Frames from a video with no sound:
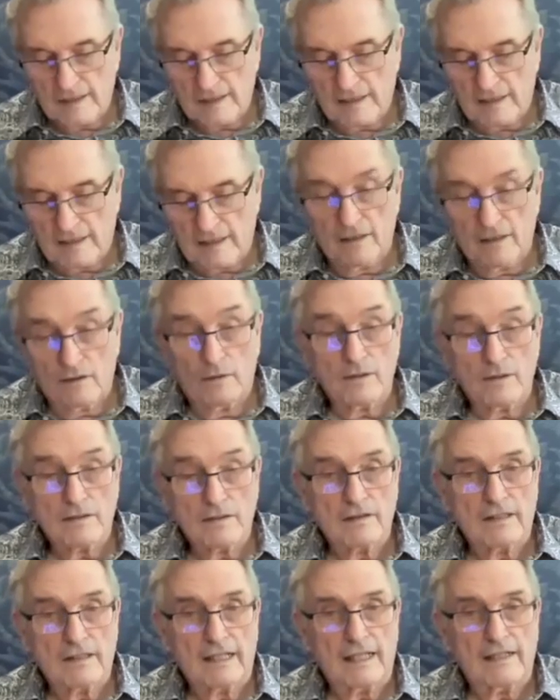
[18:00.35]
I always
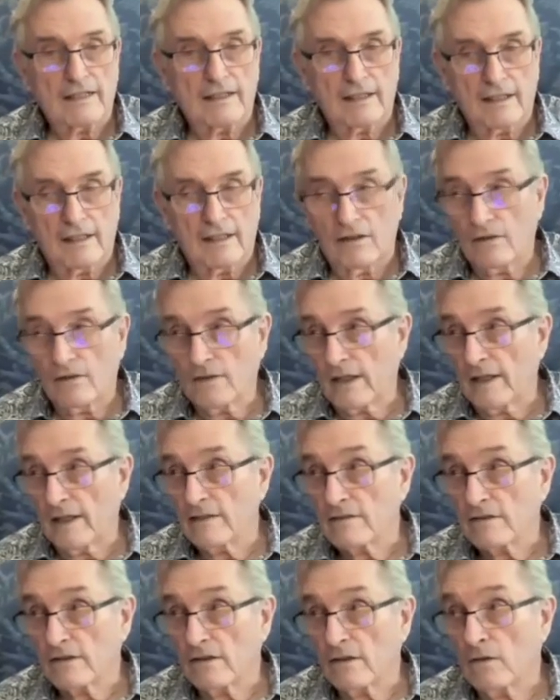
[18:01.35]
look at it and I go, okay,
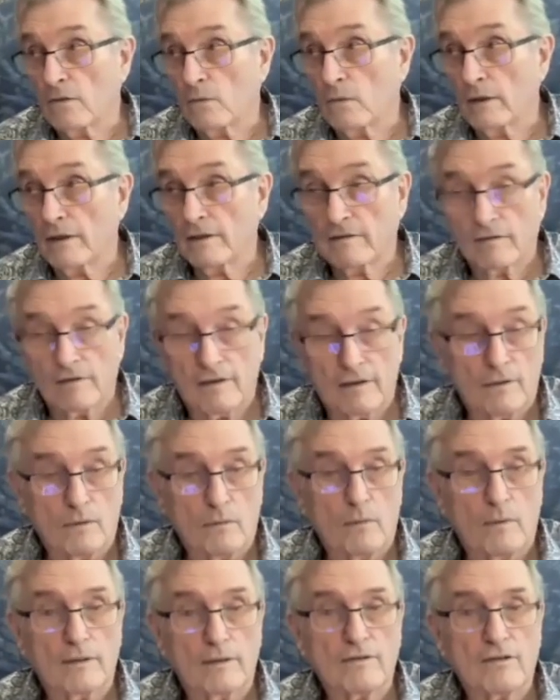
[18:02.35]
so what
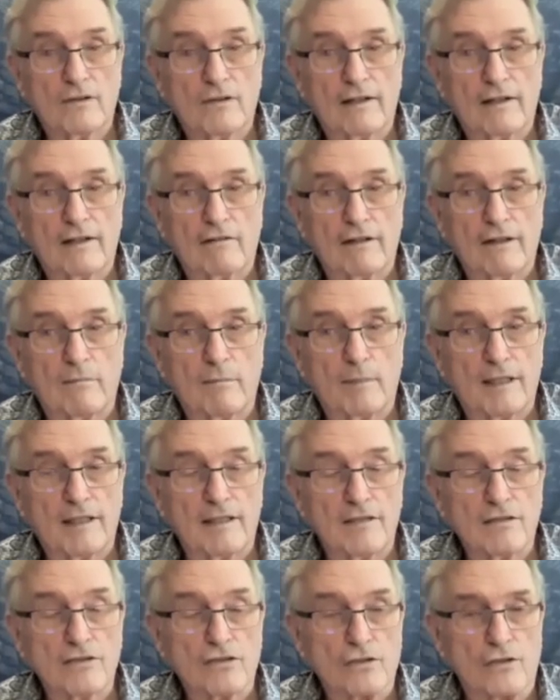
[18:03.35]
did I create by
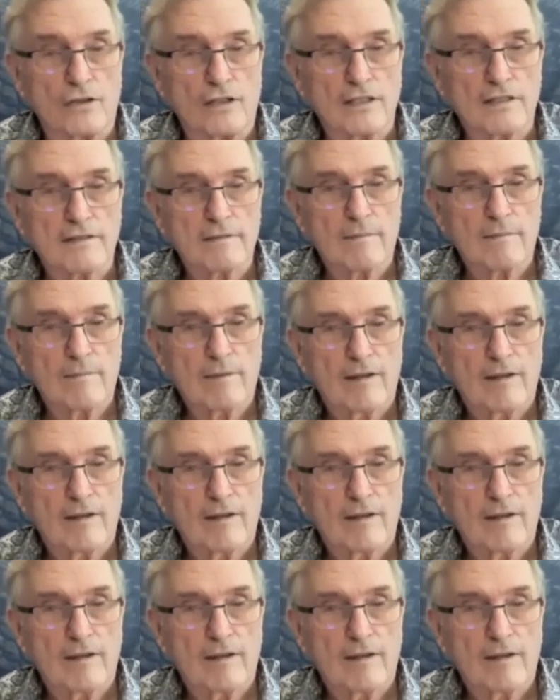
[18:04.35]
this choice?